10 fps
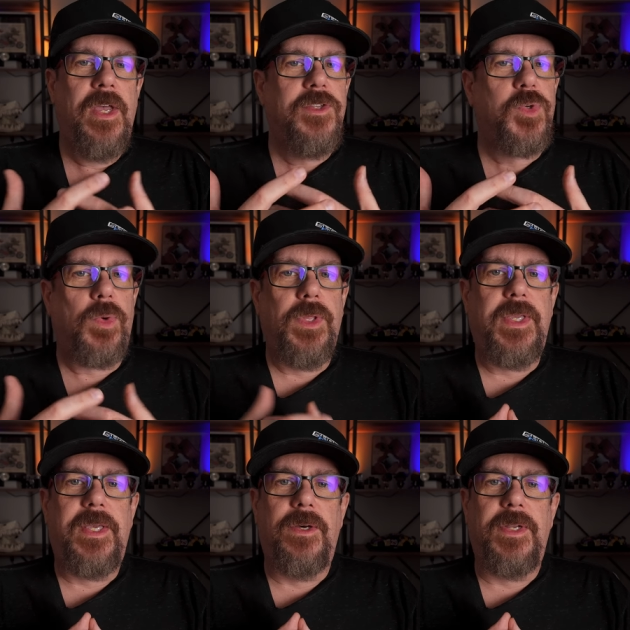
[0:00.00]
It's really
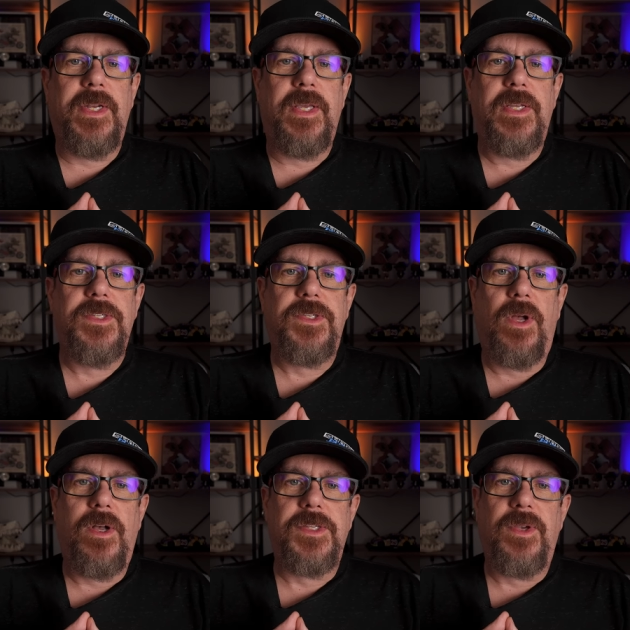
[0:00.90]
killed any
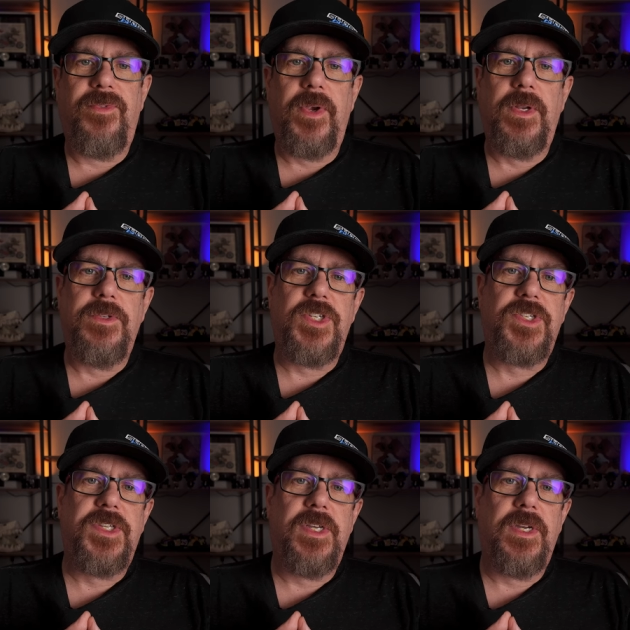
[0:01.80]
install. So I figured I'd
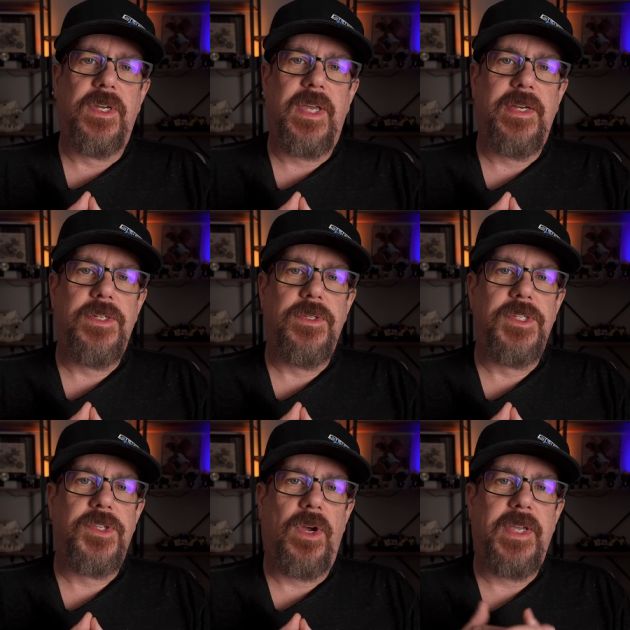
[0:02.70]
just uh, kind of do
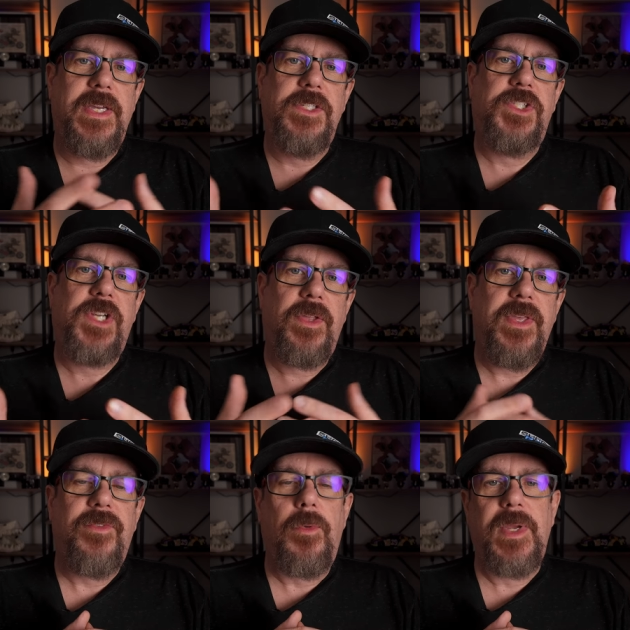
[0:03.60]
this talking head, share the
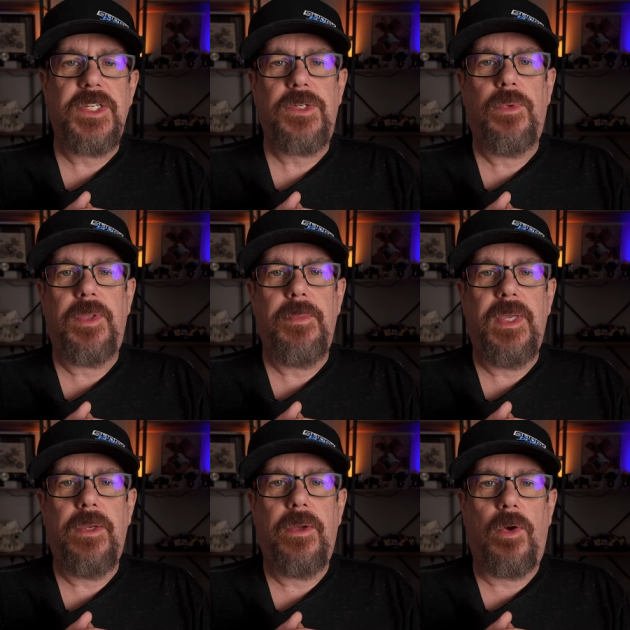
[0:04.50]
information with
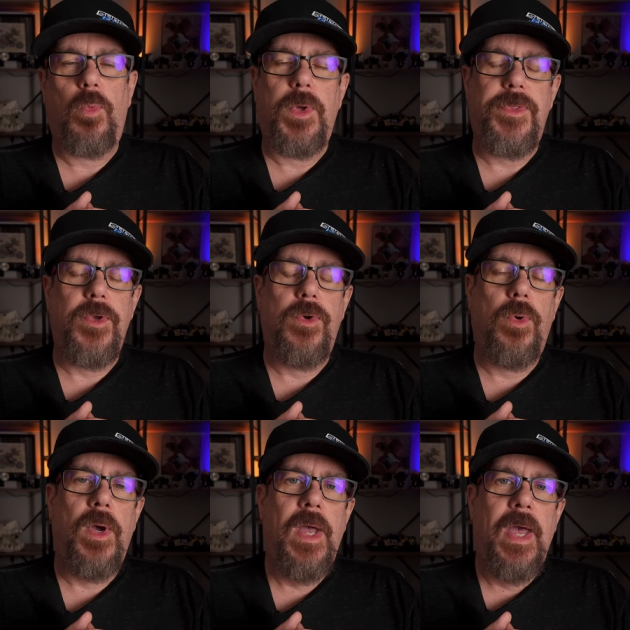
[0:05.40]
me or with
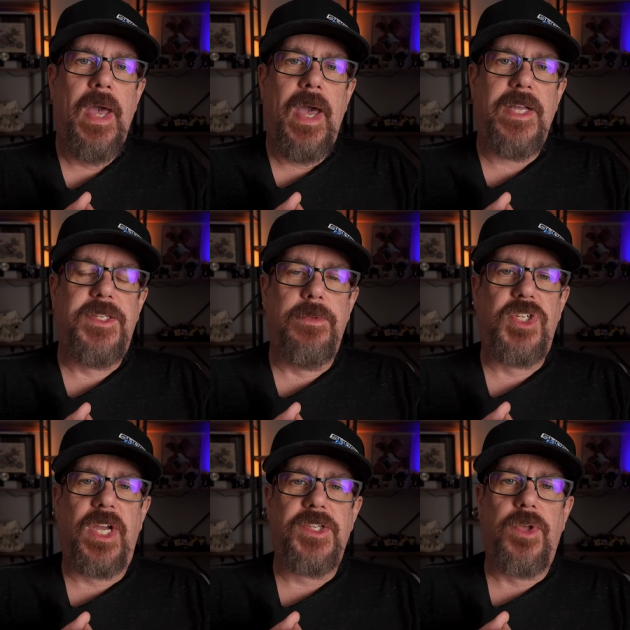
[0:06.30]
you and see what
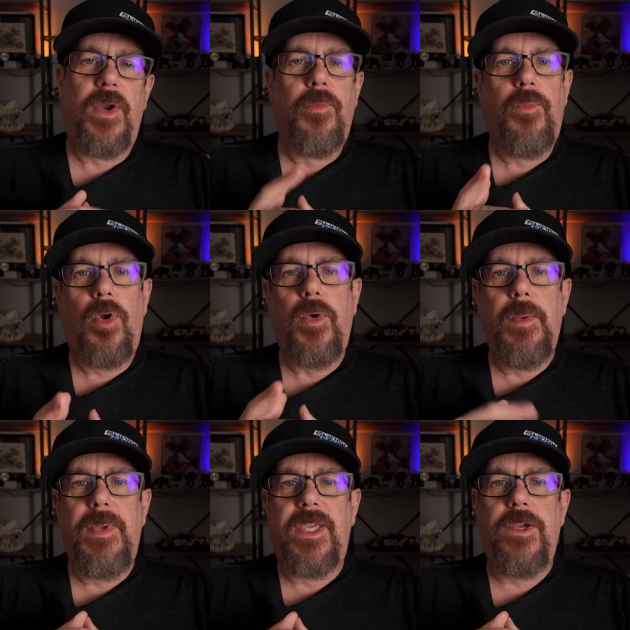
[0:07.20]
you guys thought. I'd really
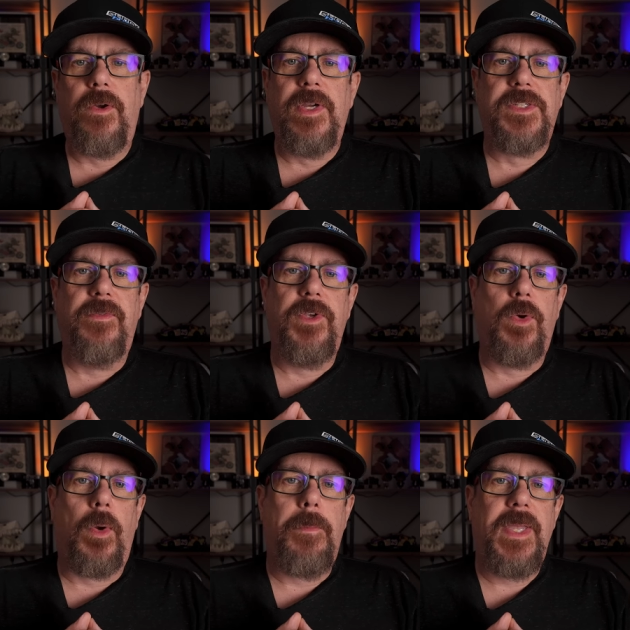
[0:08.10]
be curious of
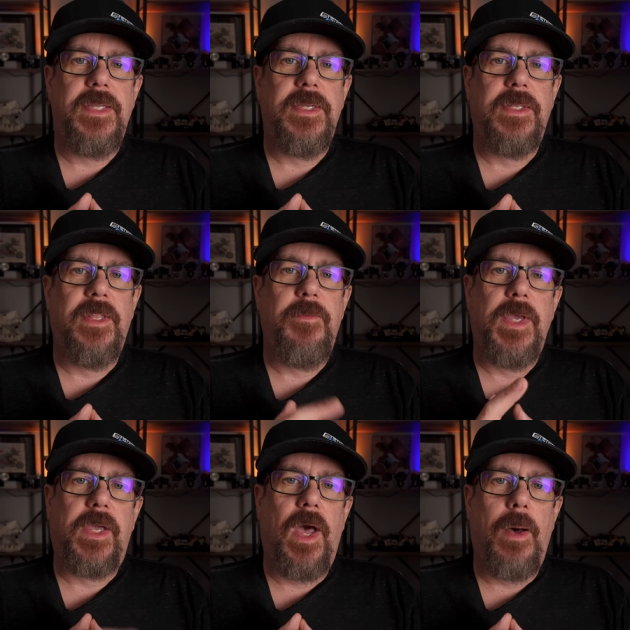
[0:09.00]
your opinion. Leave me
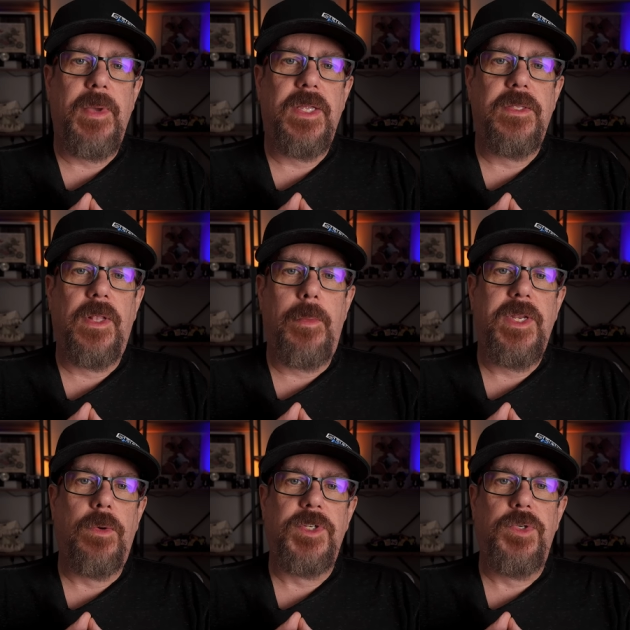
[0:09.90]
a comment. Let me
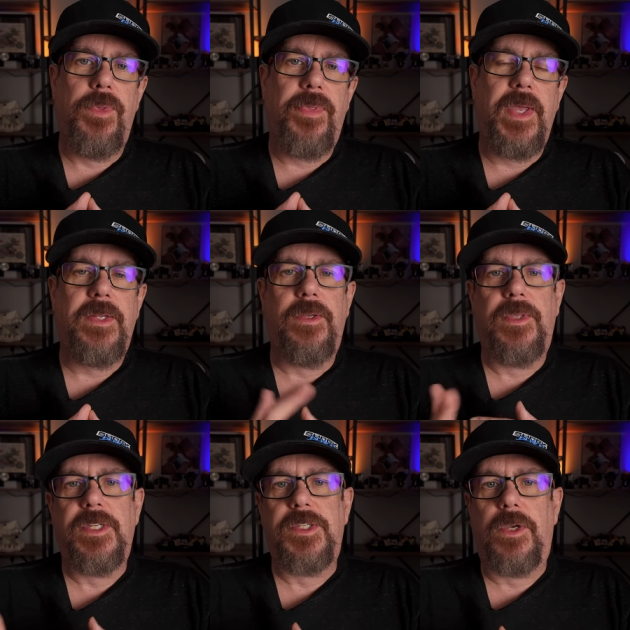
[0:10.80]
know what you think. Do you
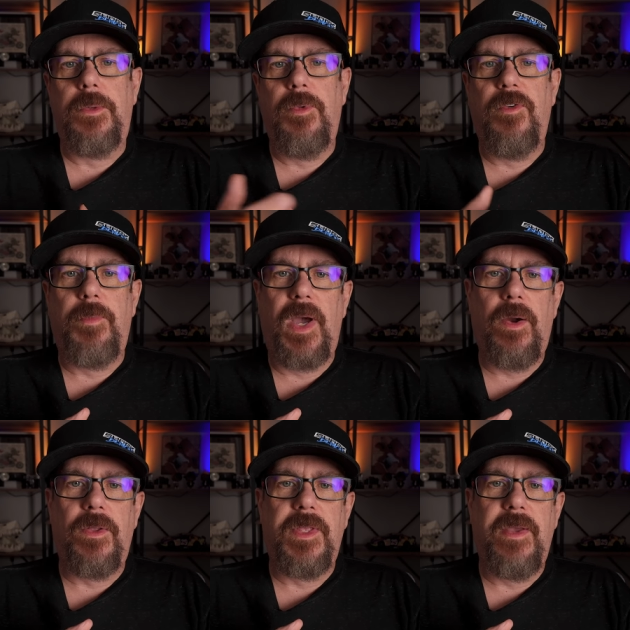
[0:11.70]
think it's a good move by
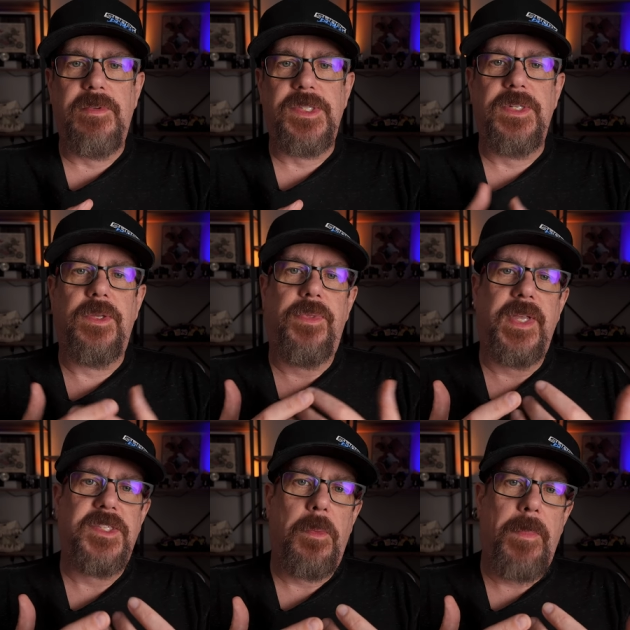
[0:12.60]
Harley Davidson? Do you
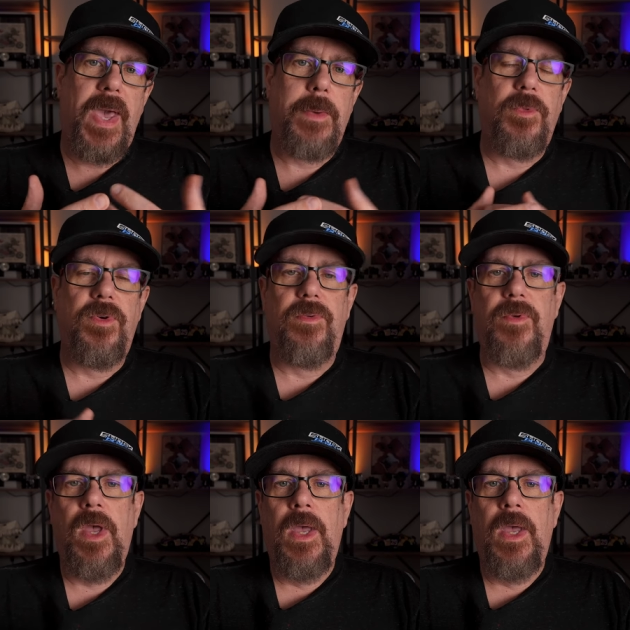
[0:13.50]
think it's a bad move?